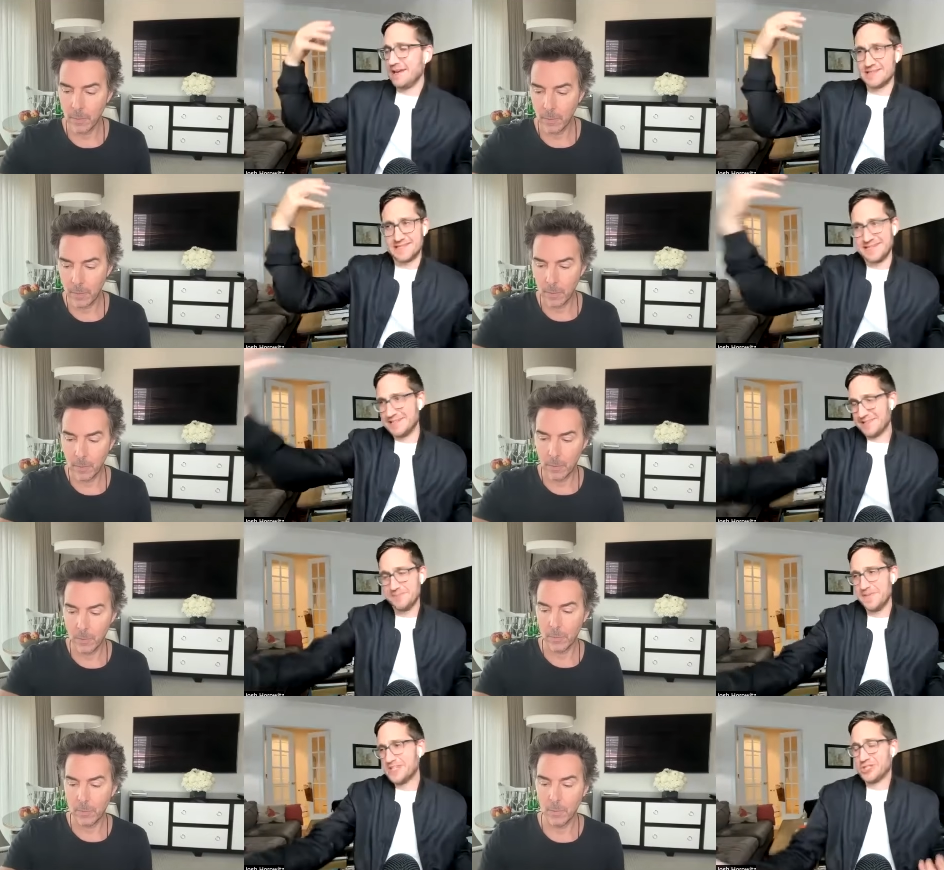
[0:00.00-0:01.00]
Speaker 1: Is it the
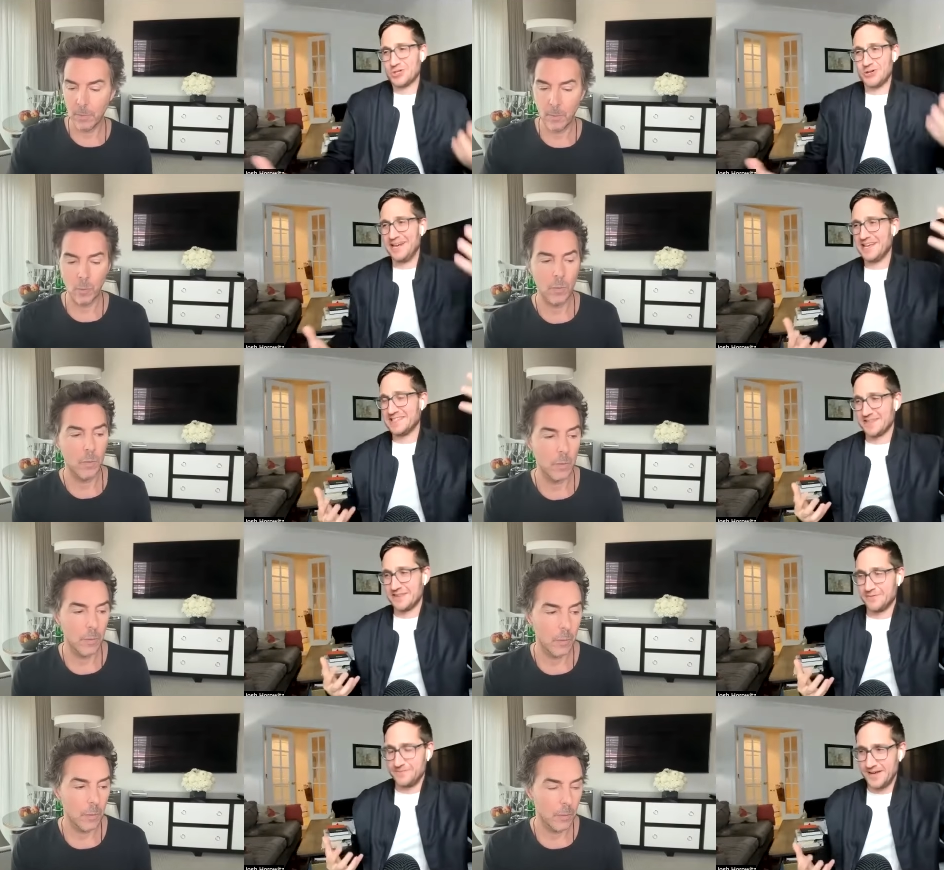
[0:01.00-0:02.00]
mystery? Is it
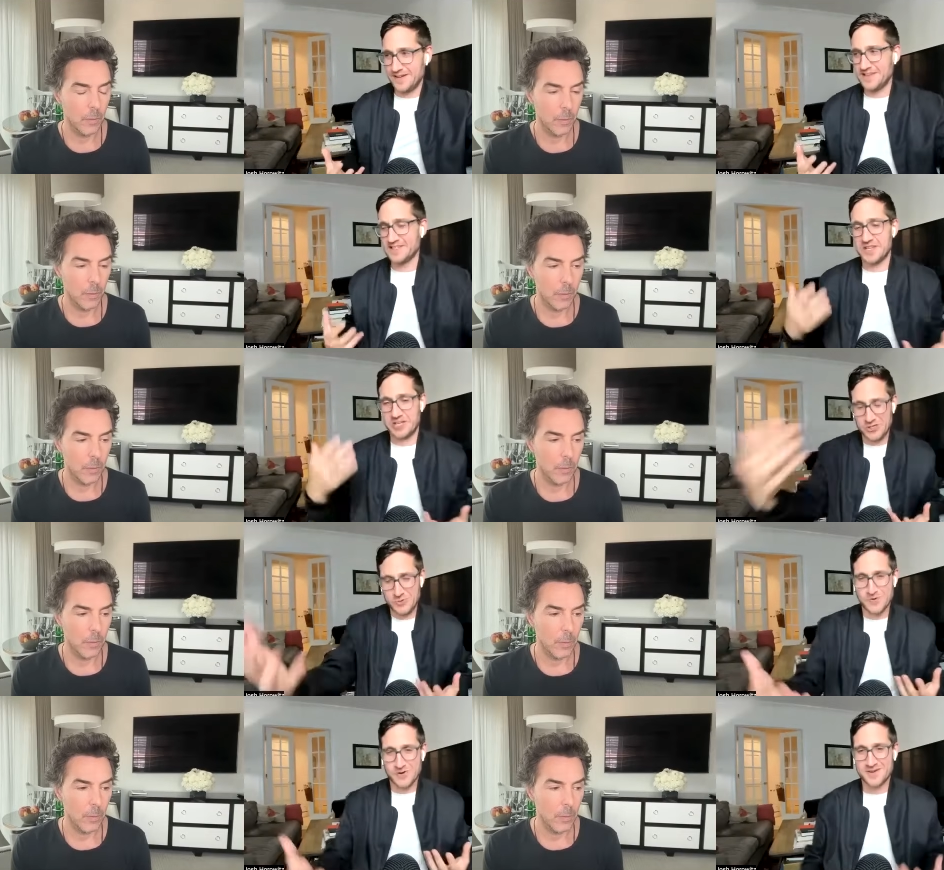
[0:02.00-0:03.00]
the fun? Is it the
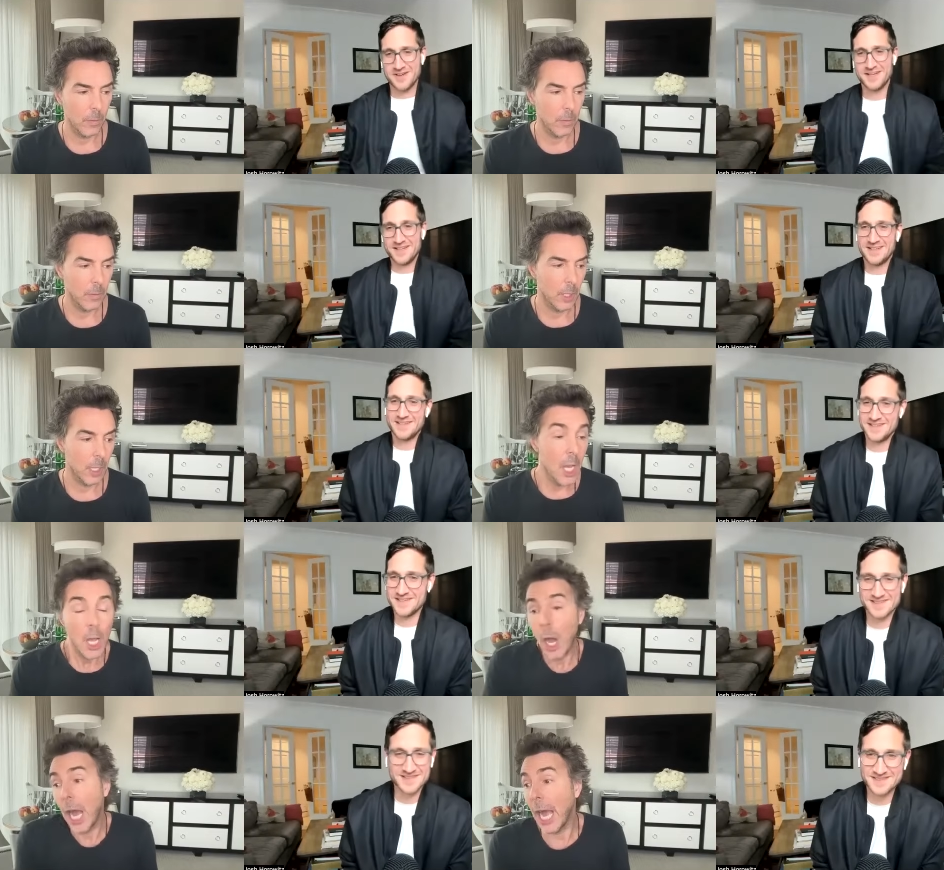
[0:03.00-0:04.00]
humor?
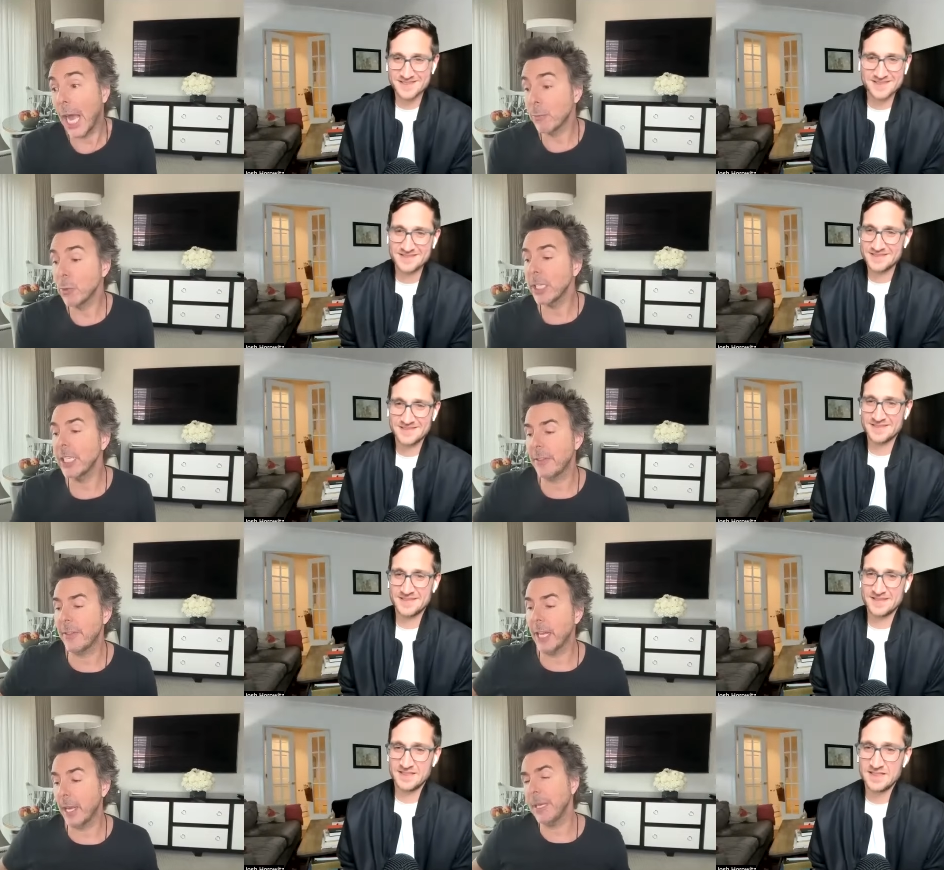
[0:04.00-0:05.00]
Is it?
Speaker 2: I, really
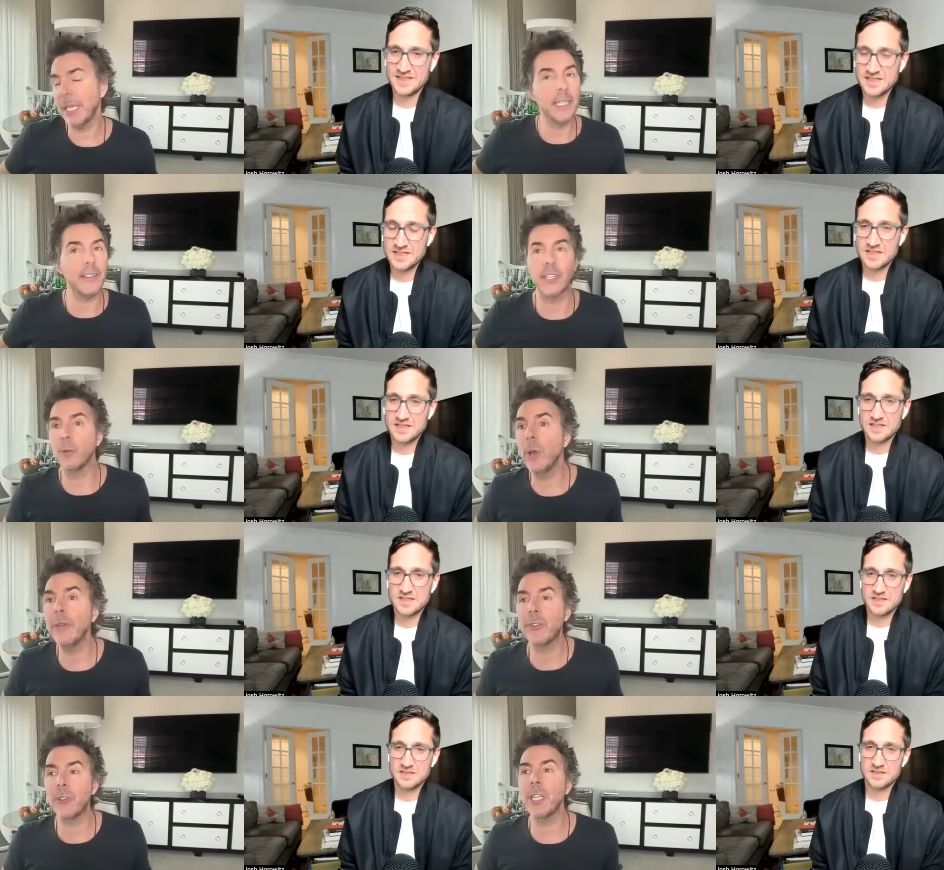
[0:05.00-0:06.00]
think. I mean, listen,
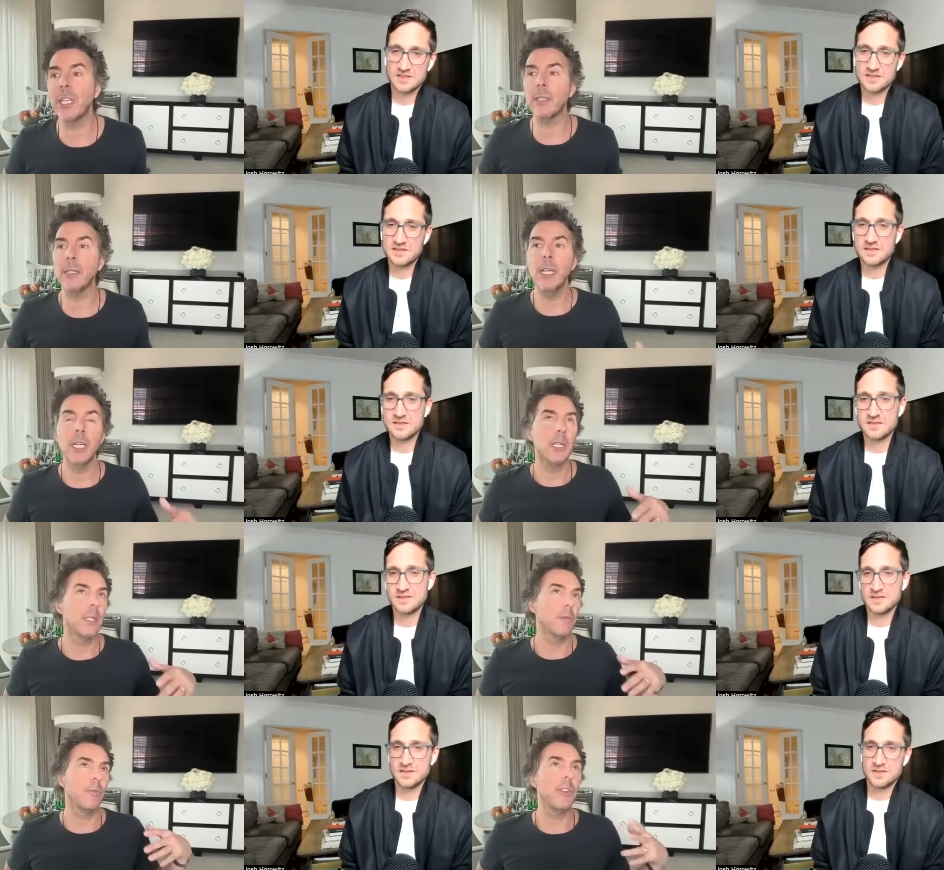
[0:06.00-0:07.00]
we've seen
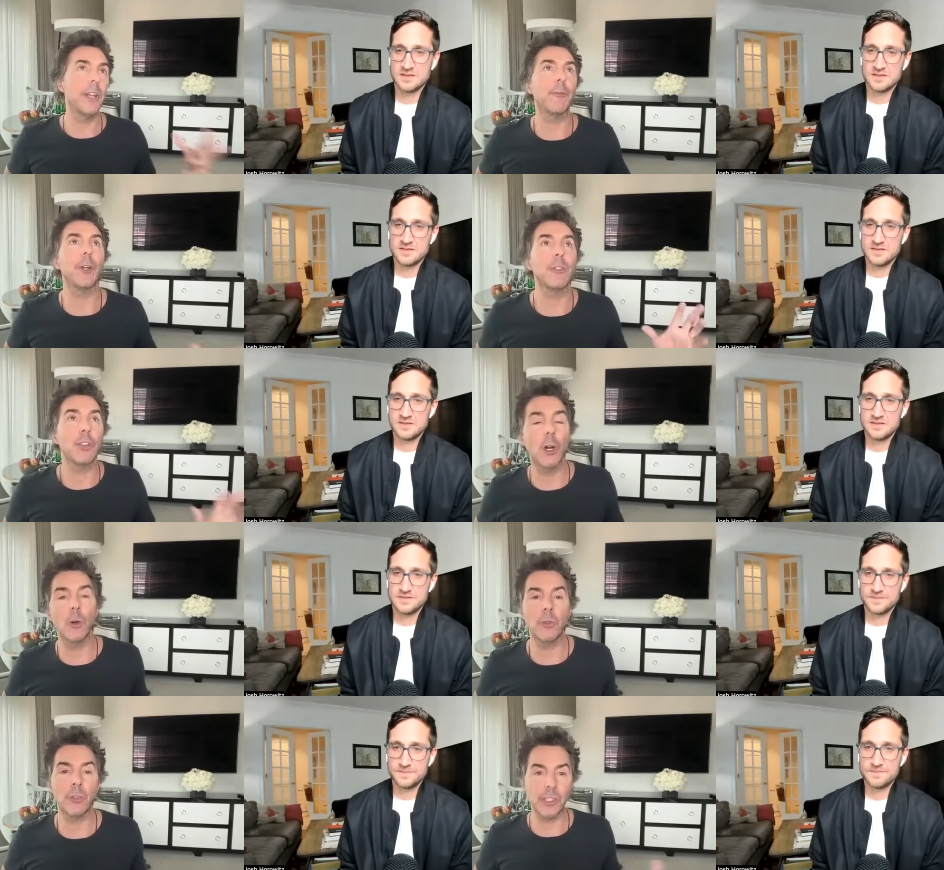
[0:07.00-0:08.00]
different
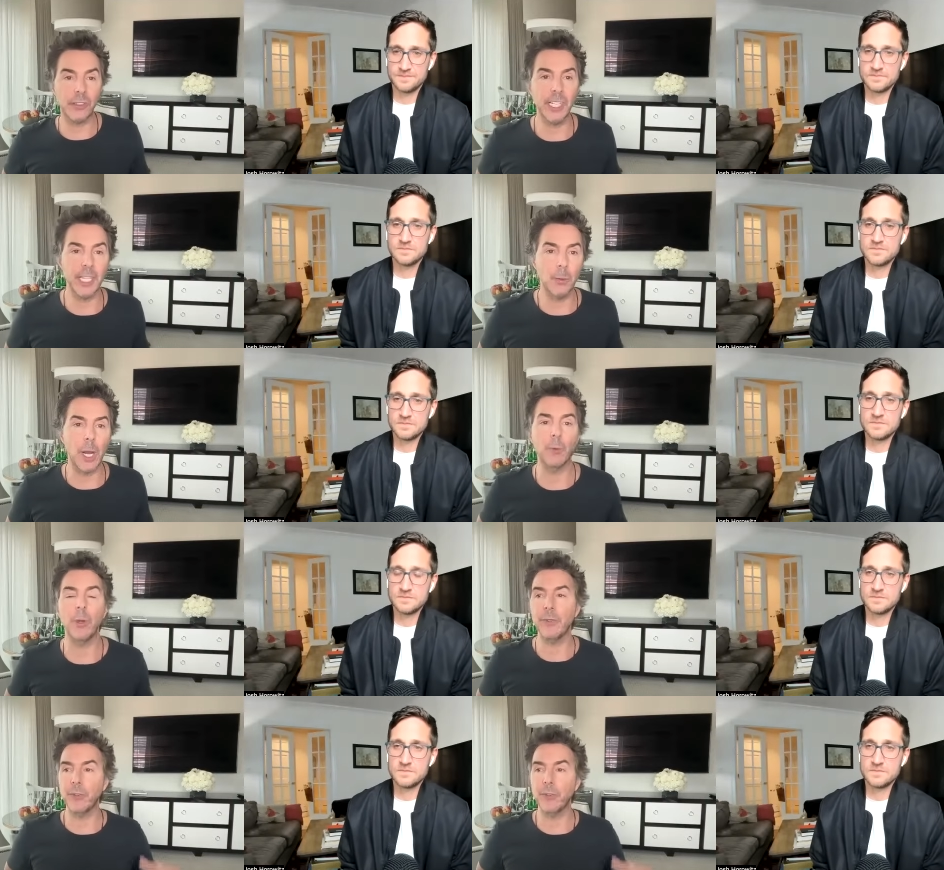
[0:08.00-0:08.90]
tones succeed, right? We've